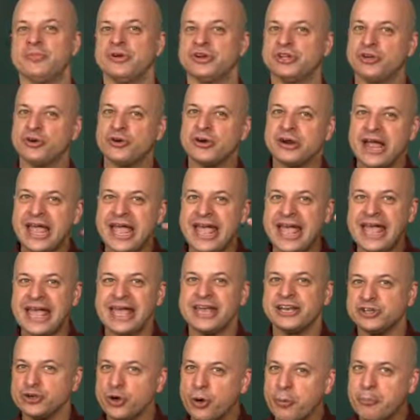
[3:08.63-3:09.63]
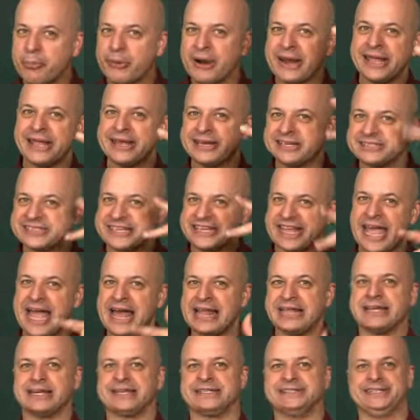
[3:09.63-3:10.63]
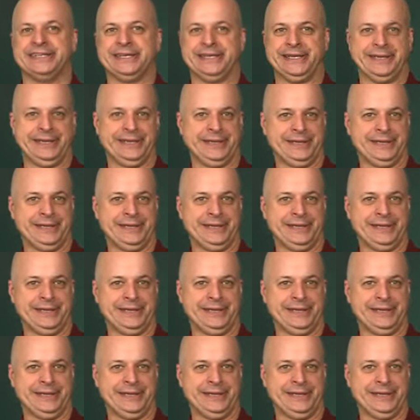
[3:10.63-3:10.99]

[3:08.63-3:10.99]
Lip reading: Your head, your brain is a galaxy.